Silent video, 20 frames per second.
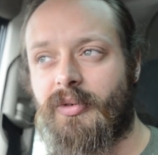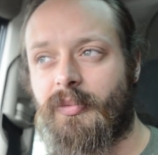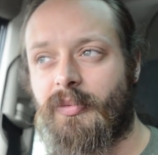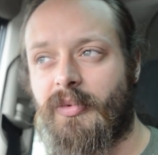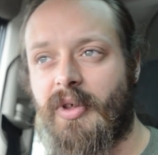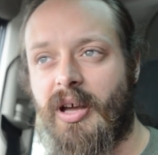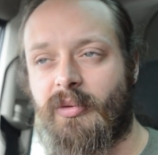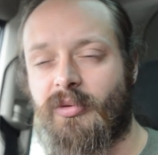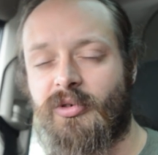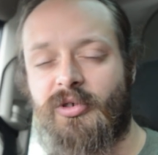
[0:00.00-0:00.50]

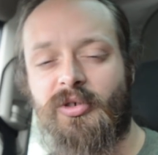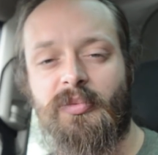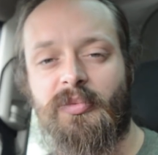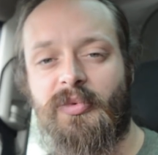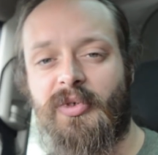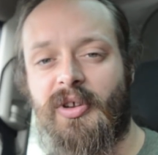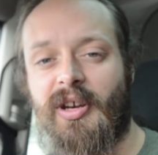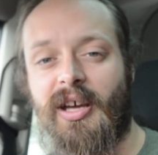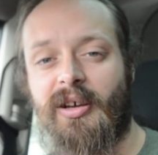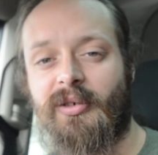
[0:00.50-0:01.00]
that was
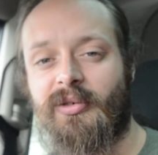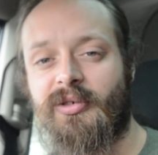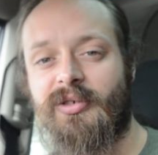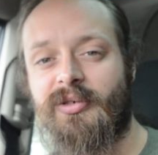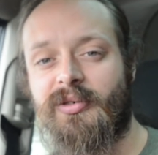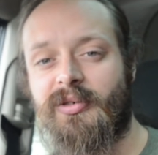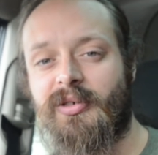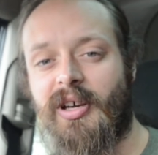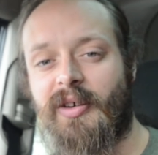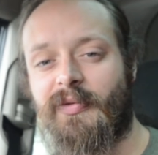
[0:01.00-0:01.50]
something else.
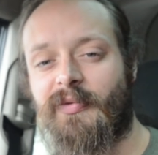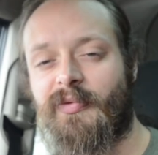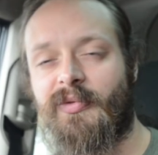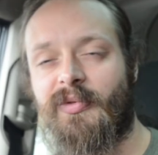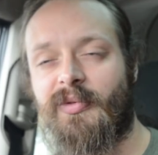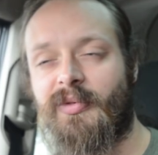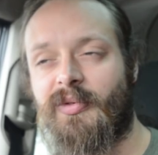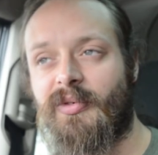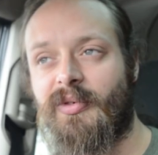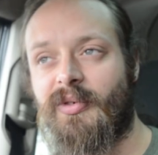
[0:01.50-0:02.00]
I've
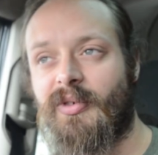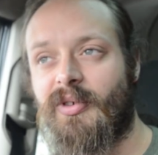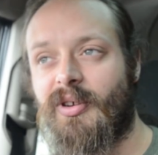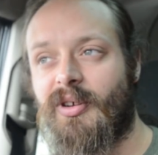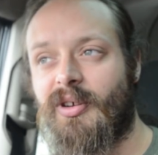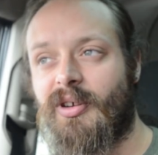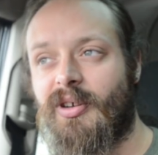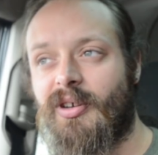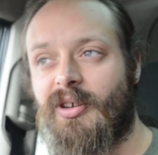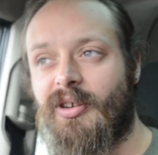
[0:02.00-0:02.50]

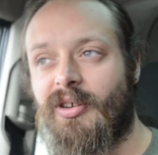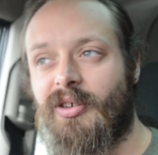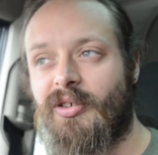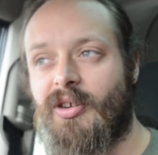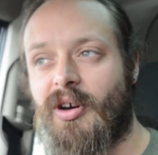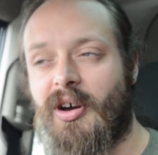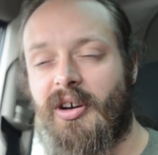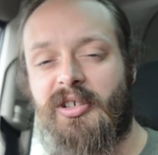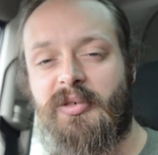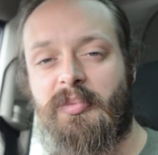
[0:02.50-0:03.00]

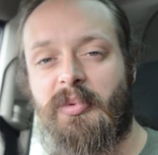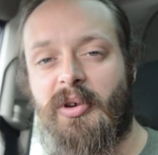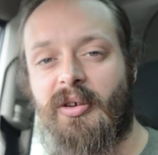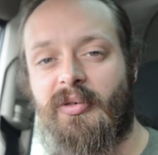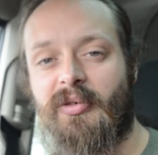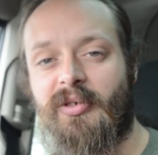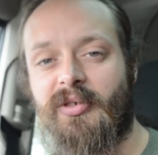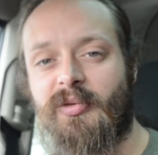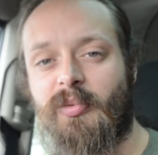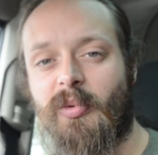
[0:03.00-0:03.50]
not
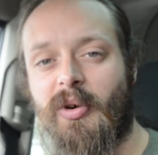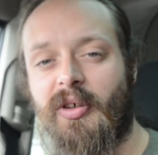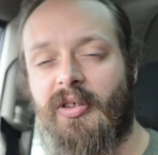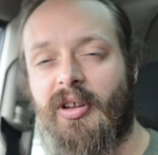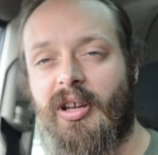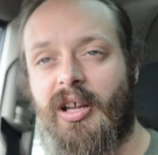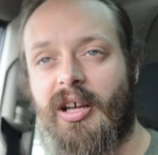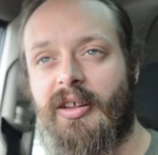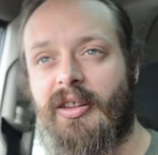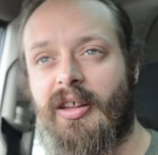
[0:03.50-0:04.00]
experienced weather
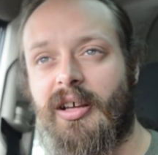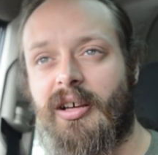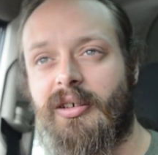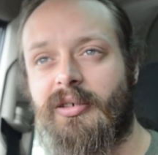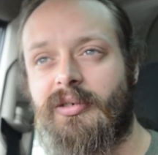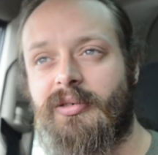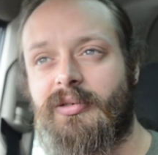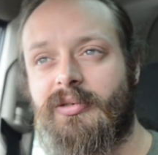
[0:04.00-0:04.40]
like